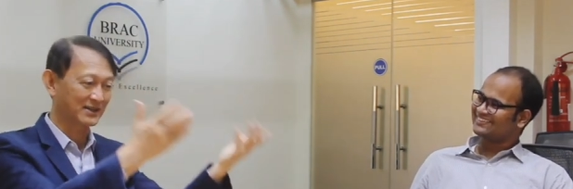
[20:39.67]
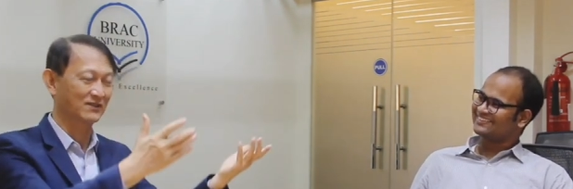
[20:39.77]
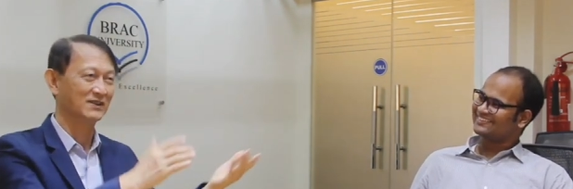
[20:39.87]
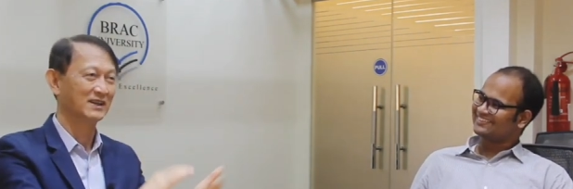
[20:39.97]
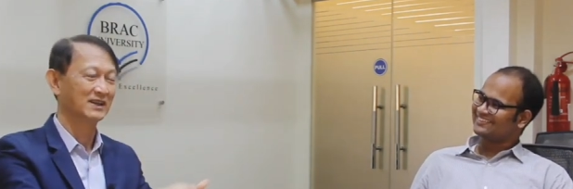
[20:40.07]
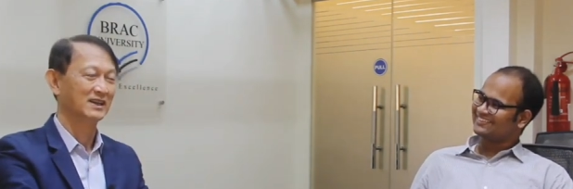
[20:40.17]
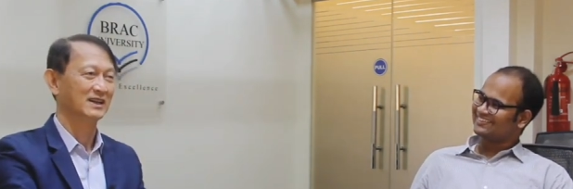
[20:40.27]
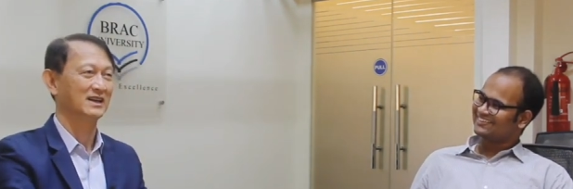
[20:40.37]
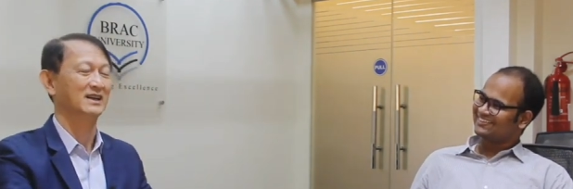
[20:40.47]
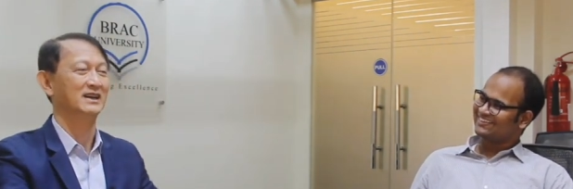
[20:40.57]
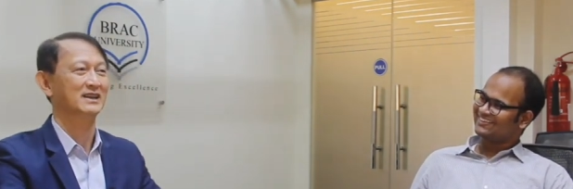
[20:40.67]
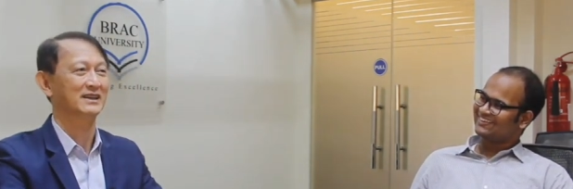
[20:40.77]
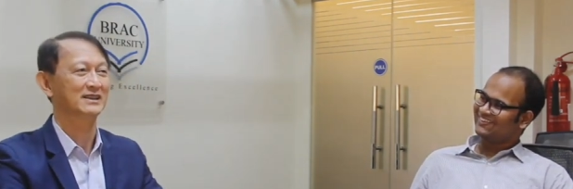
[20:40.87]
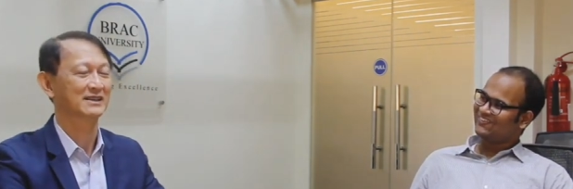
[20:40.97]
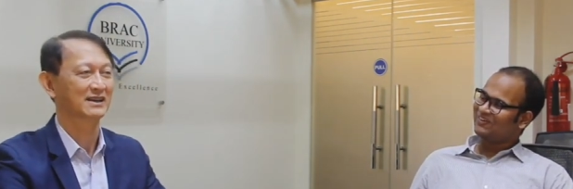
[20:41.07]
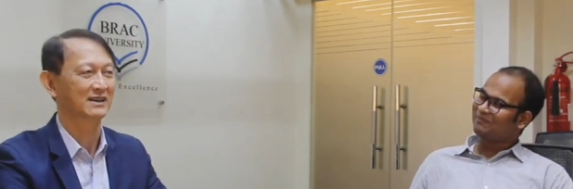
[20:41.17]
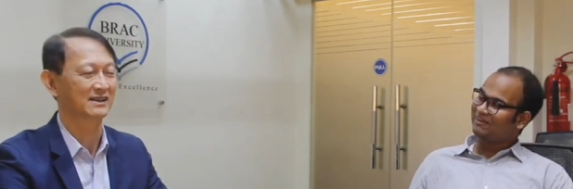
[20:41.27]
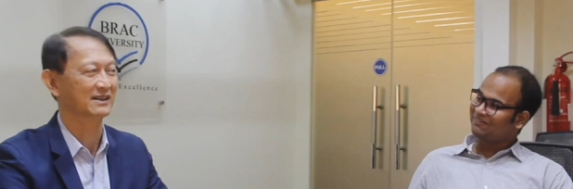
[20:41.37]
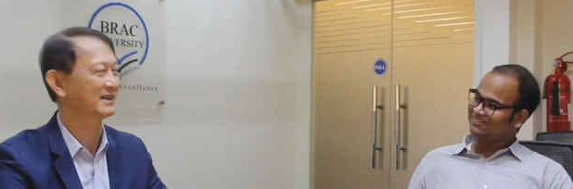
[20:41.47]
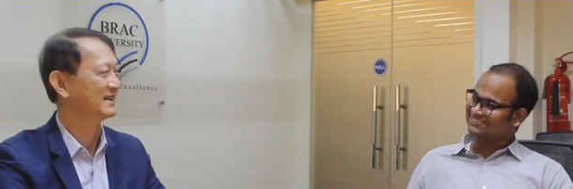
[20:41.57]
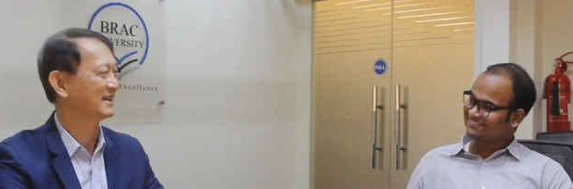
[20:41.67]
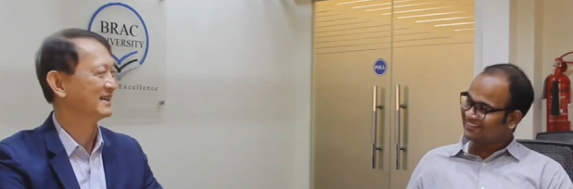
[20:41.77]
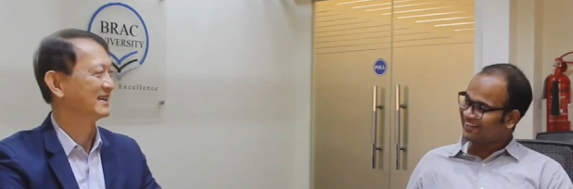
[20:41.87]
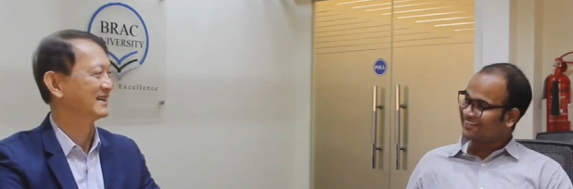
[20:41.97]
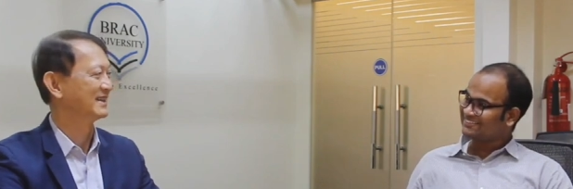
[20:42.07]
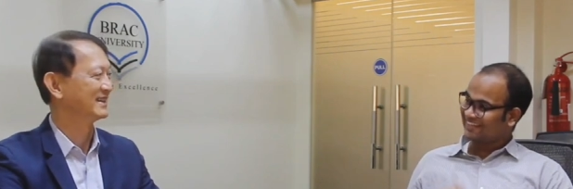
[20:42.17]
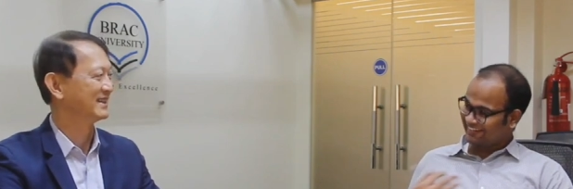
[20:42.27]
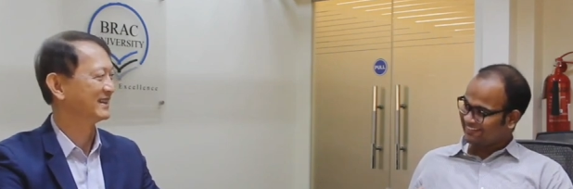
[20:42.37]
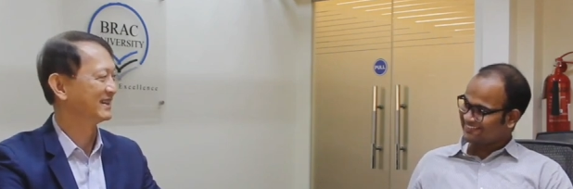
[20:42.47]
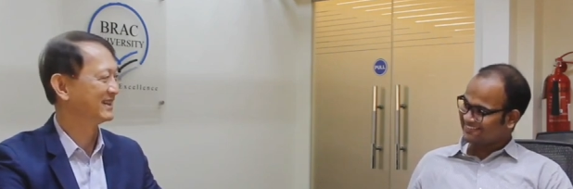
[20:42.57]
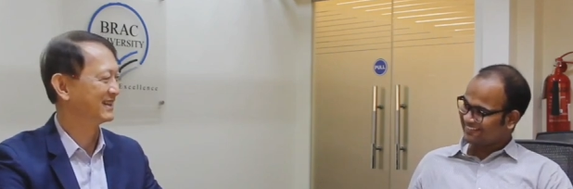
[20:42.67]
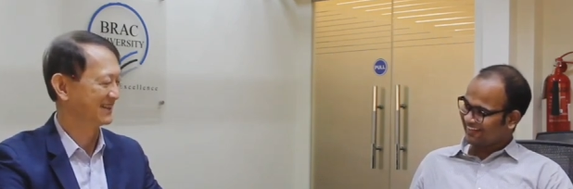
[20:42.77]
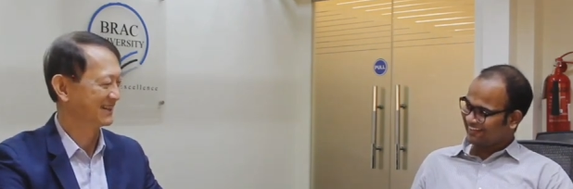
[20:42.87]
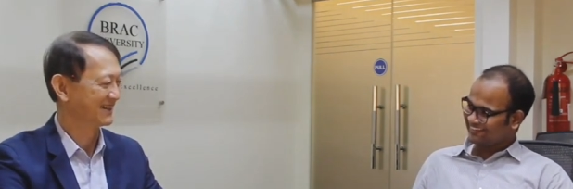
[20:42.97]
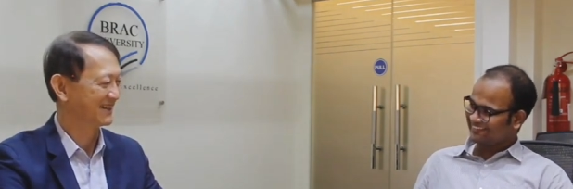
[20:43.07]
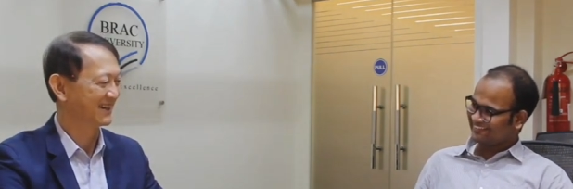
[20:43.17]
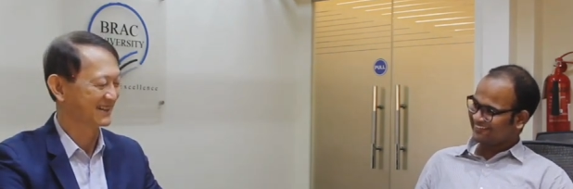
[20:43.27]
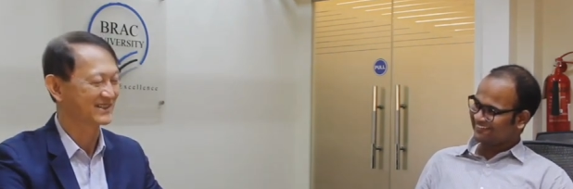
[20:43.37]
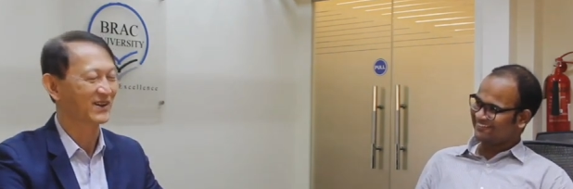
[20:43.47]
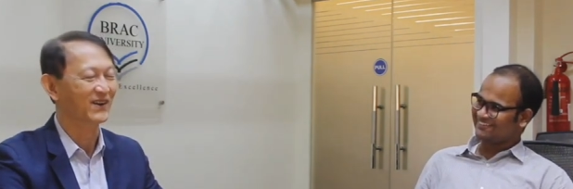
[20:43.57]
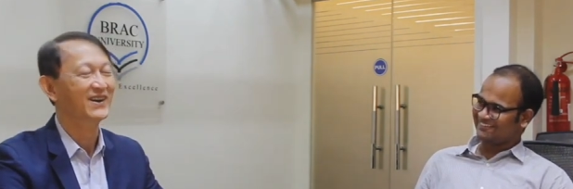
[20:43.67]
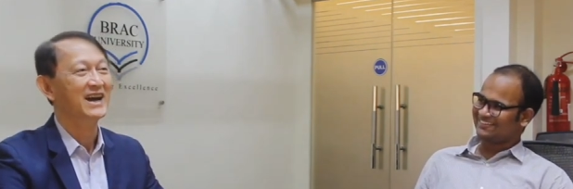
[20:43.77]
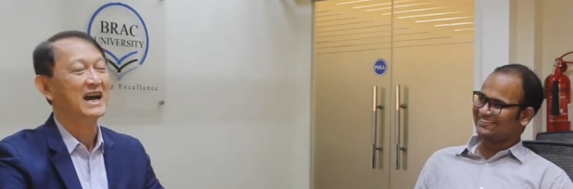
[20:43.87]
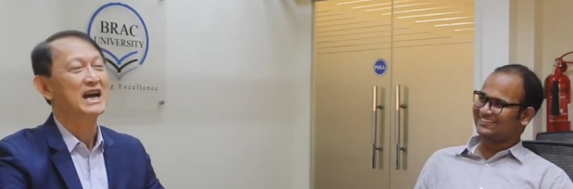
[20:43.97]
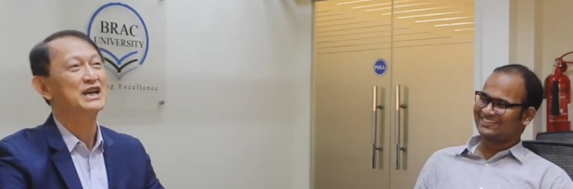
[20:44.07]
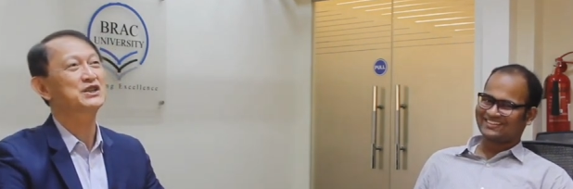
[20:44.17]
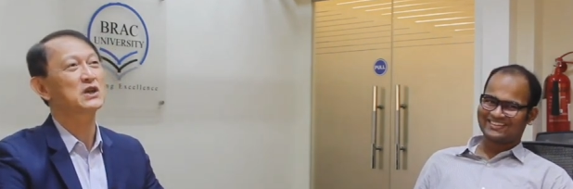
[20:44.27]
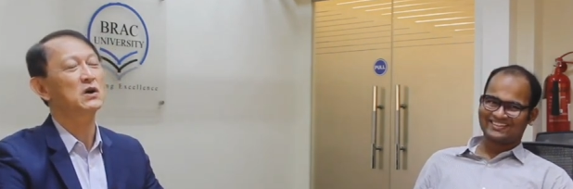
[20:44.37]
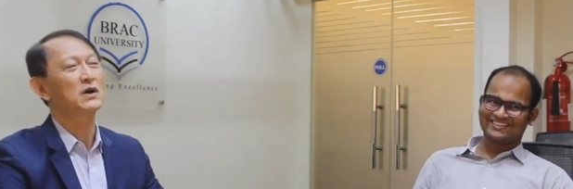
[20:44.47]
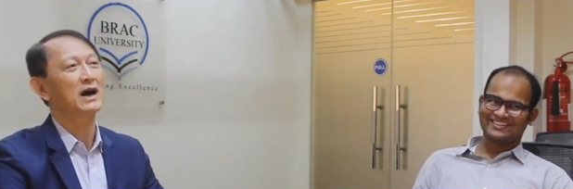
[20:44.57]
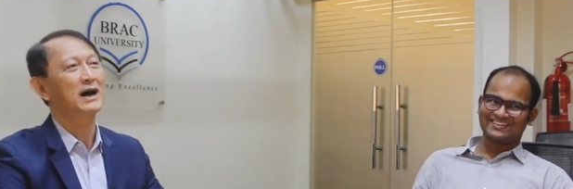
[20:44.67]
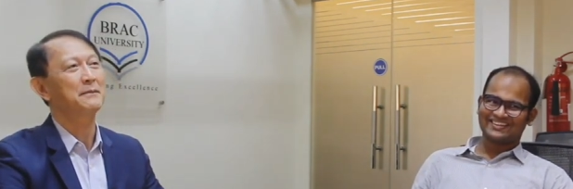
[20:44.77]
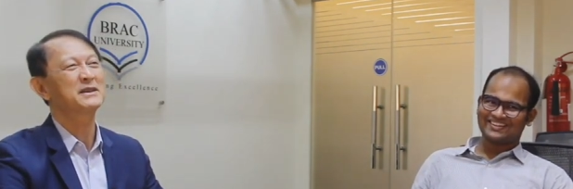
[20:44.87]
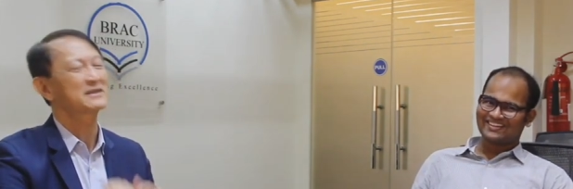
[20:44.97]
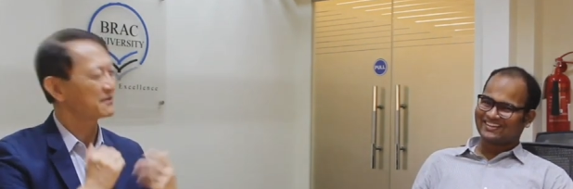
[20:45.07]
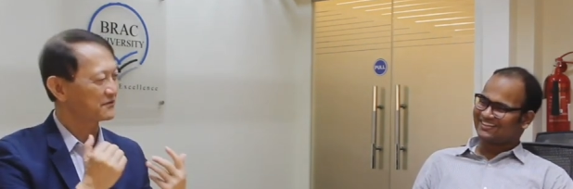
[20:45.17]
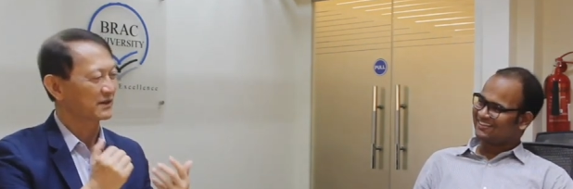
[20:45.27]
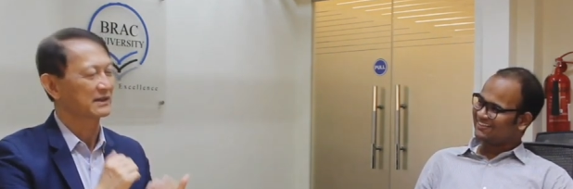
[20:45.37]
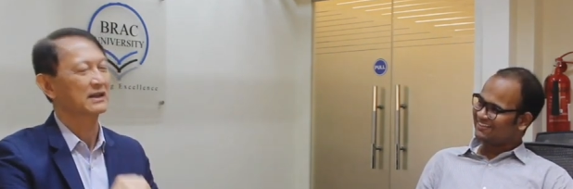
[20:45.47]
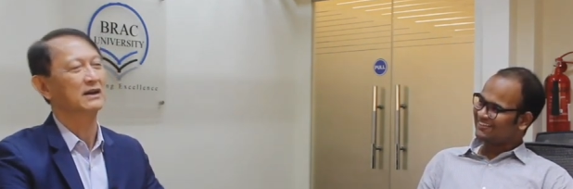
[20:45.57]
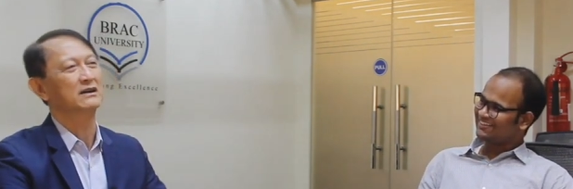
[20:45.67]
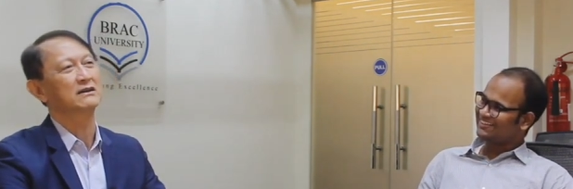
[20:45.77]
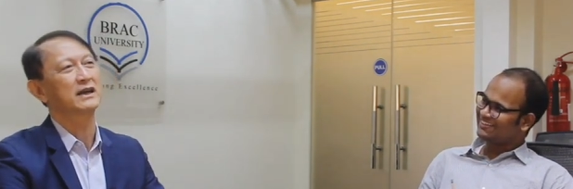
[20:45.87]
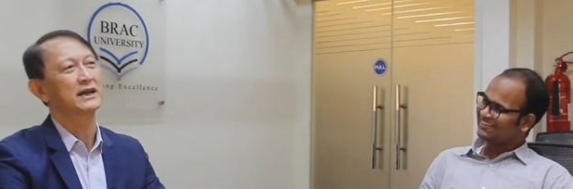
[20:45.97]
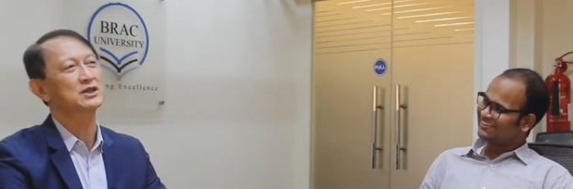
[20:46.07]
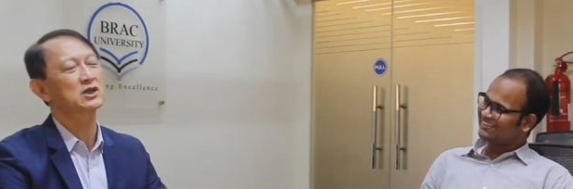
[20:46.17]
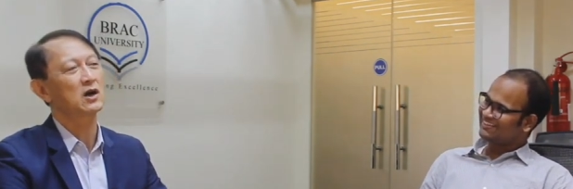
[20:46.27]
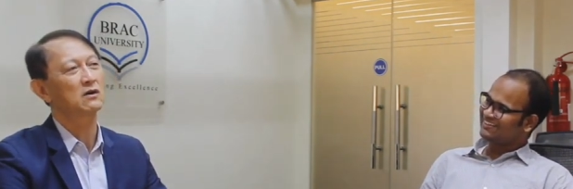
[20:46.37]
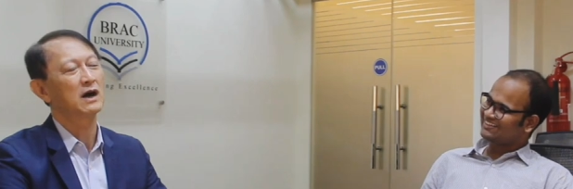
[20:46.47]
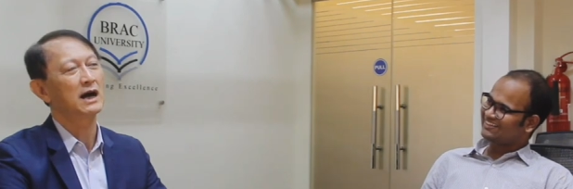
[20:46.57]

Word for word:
Speaker 1: of
Speaker 2: in.
Speaker 1: You are by one Chinese.
Speaker 2: Yeah, yeah. So I mean, it's different. Okay, so